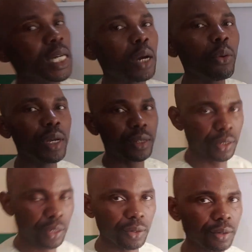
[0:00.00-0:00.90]
the
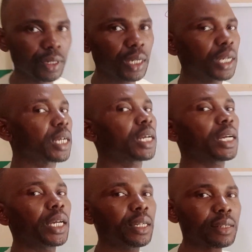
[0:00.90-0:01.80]
question.
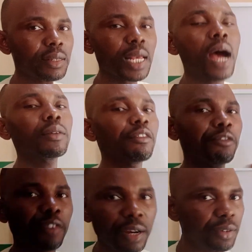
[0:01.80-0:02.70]
It sounds
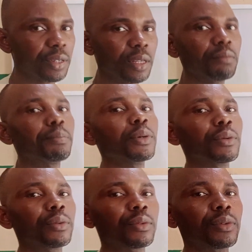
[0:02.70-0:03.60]
very simple,
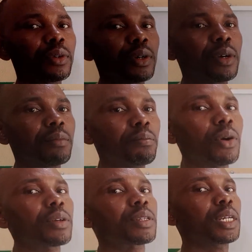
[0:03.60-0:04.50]

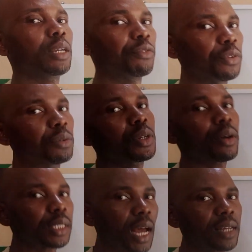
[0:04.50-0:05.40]
but if you
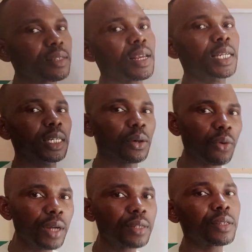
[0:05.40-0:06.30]
don't answer the
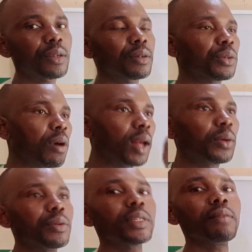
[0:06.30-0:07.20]
question, you
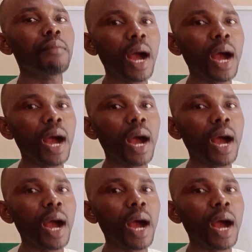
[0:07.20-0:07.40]
are losing